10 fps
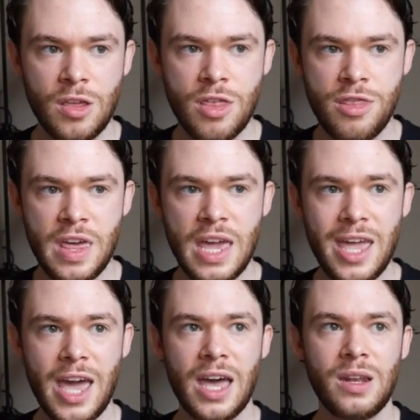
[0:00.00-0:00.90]

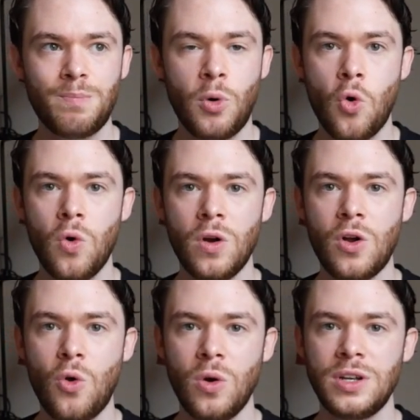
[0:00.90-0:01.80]
they had poor
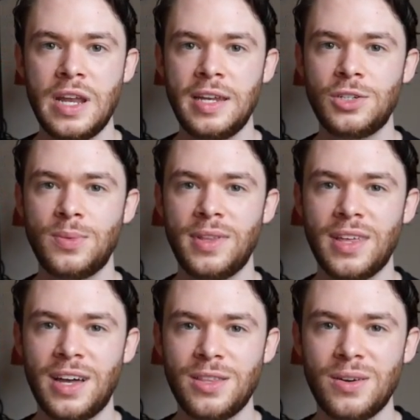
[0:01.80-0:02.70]
coordination with
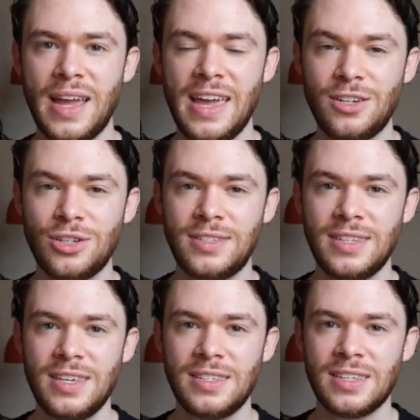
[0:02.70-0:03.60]
other
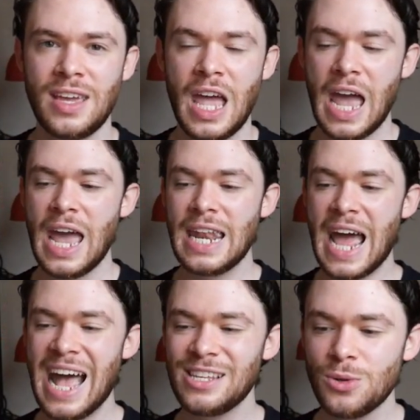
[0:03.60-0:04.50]
agencies. And
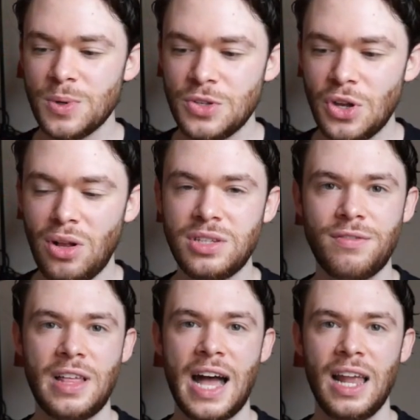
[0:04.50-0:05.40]
as a result
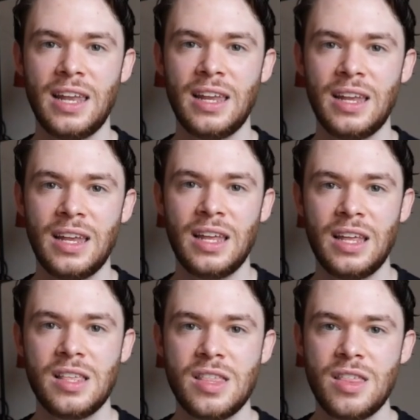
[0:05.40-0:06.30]
of that,
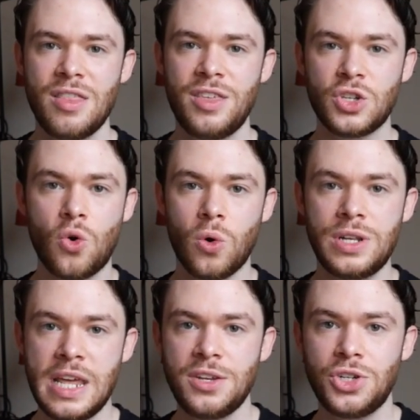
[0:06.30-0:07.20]
this
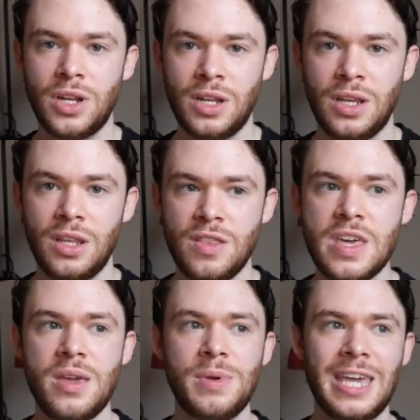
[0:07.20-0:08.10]
coordination,
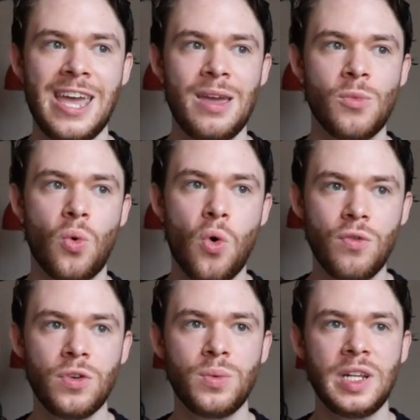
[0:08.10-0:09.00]
they became
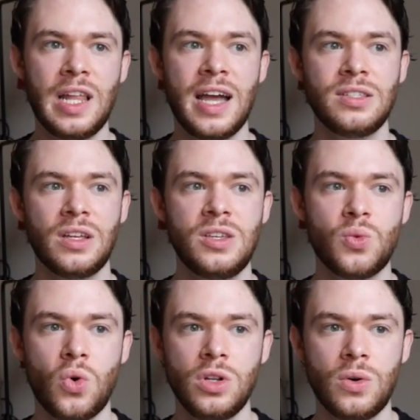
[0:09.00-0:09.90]
over reliant on these
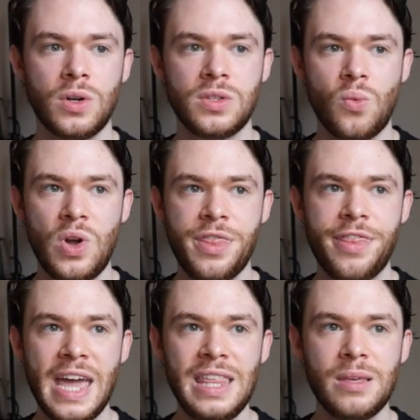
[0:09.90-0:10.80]
warlords when
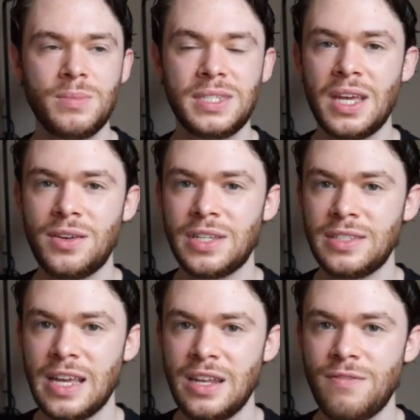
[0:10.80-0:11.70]
they themselves
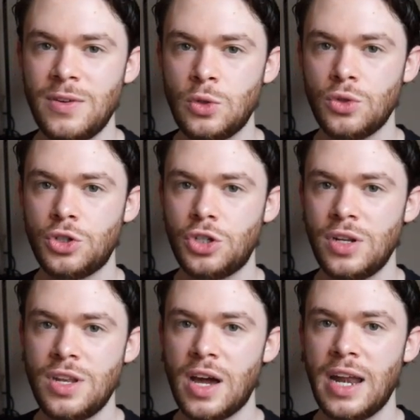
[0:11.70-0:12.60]
as individuals
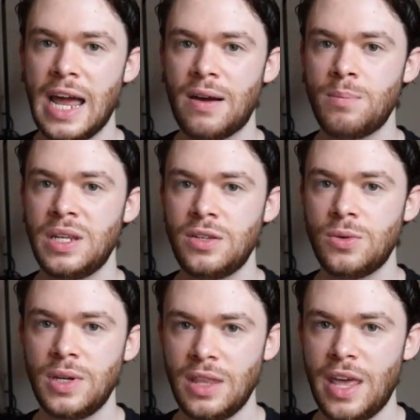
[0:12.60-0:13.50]
should not have been
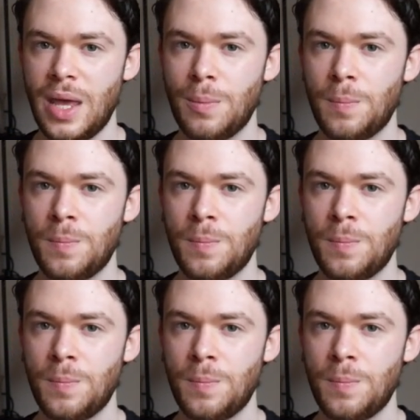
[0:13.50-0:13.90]
doing that.